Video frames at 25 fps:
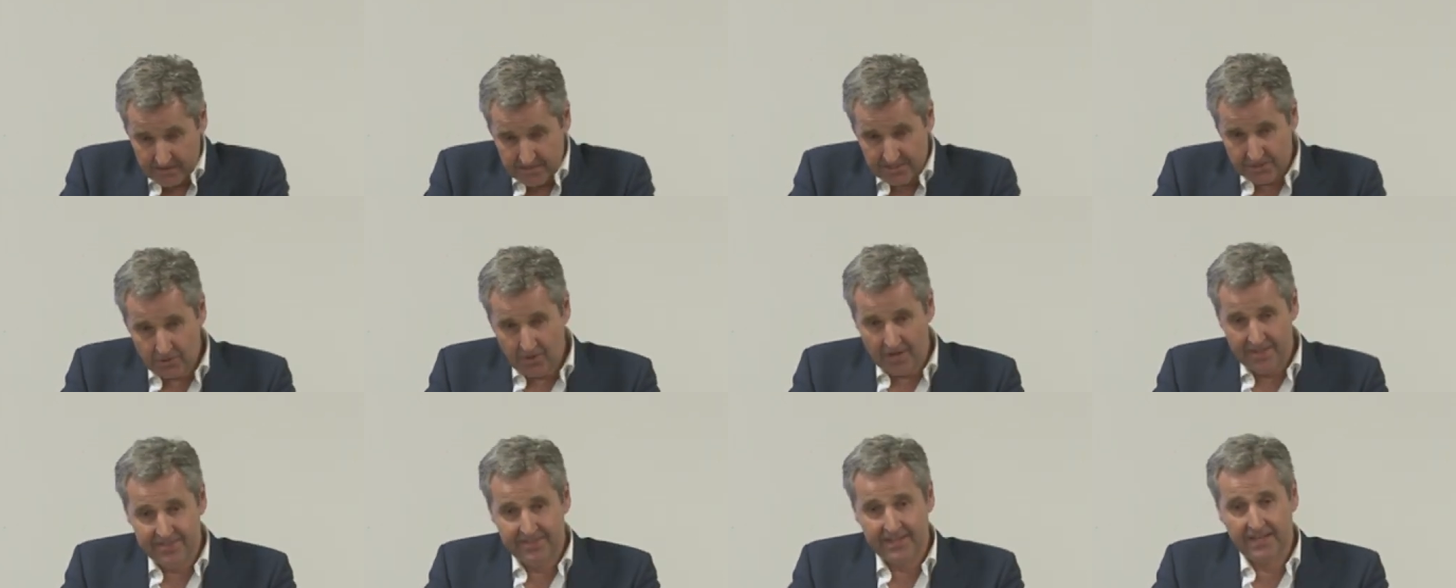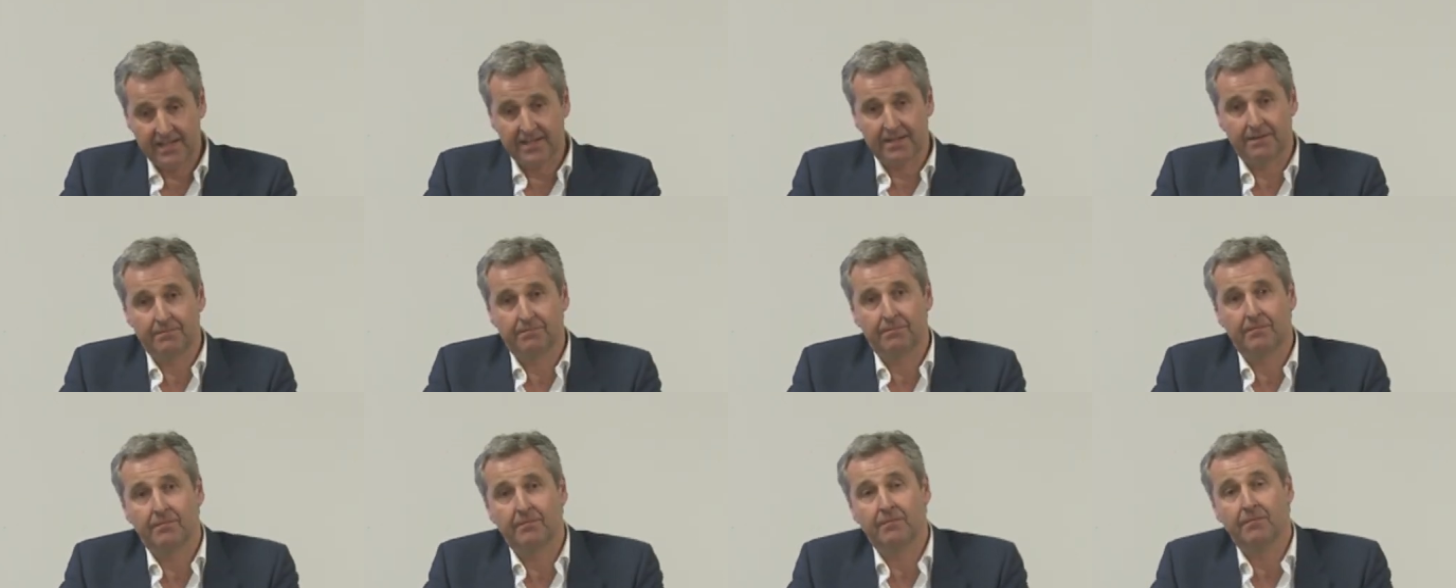So I think,
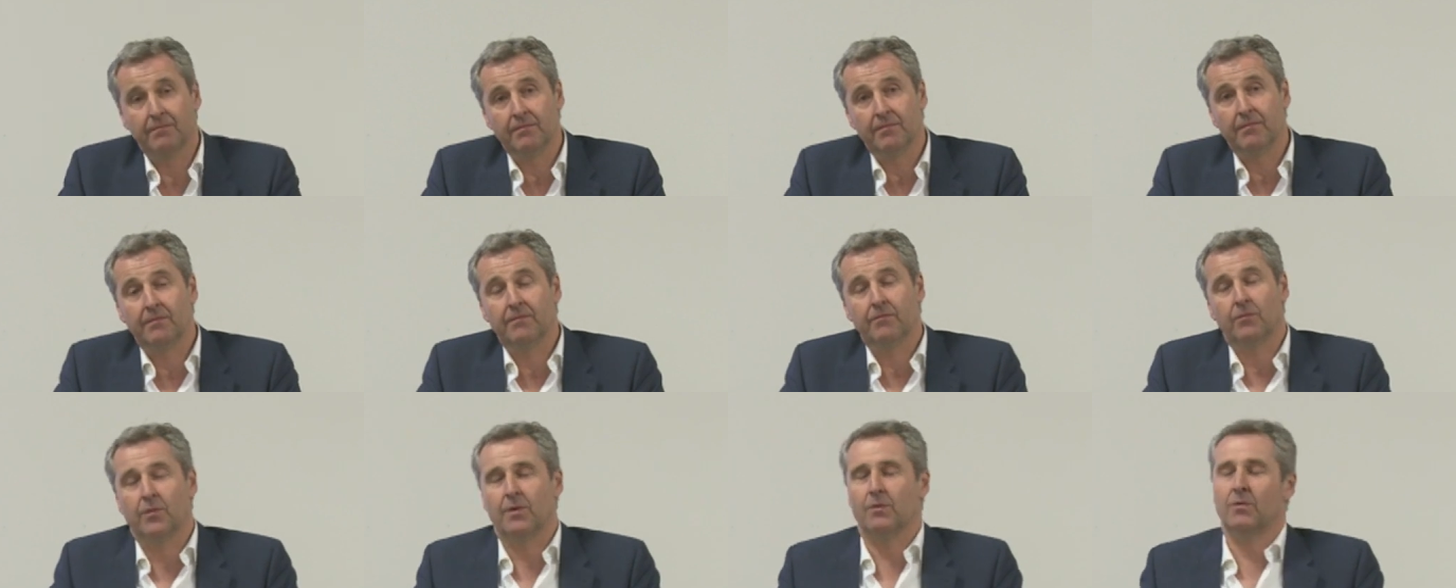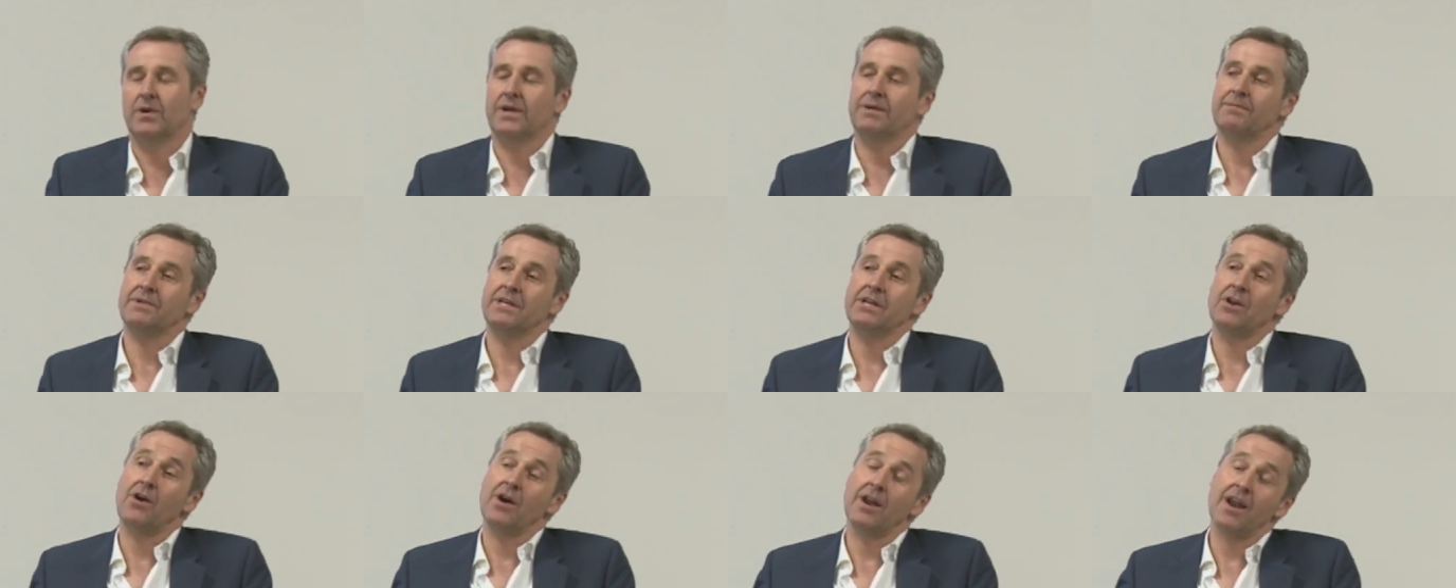
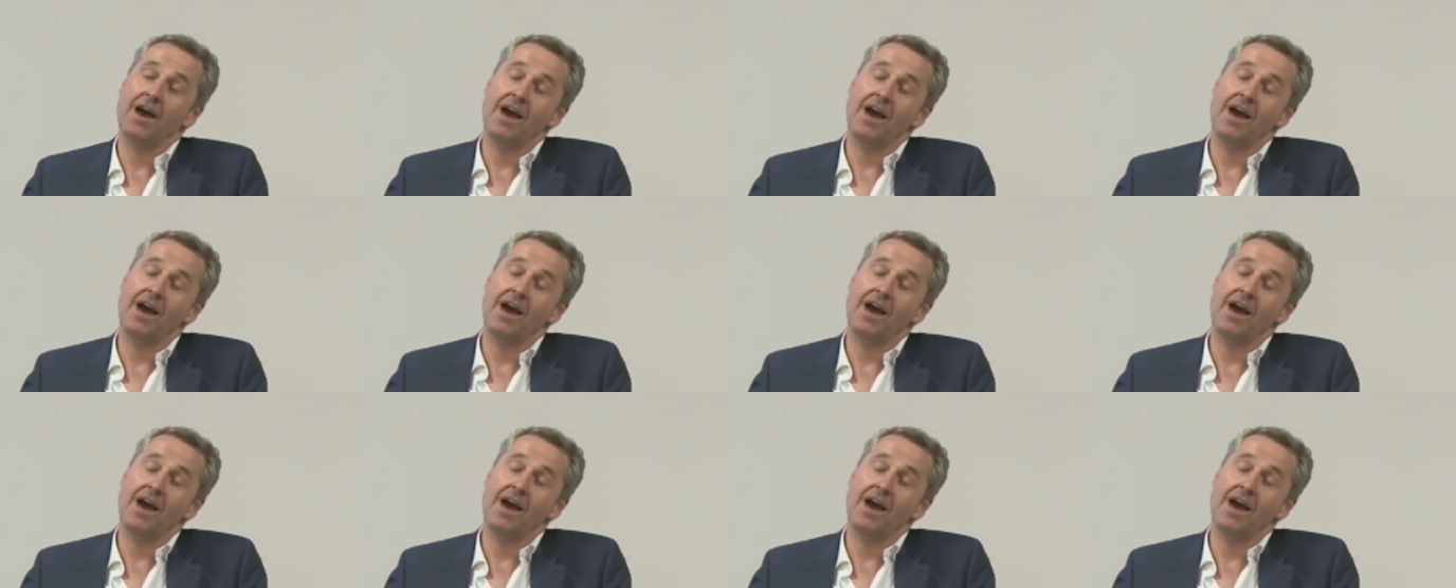you know,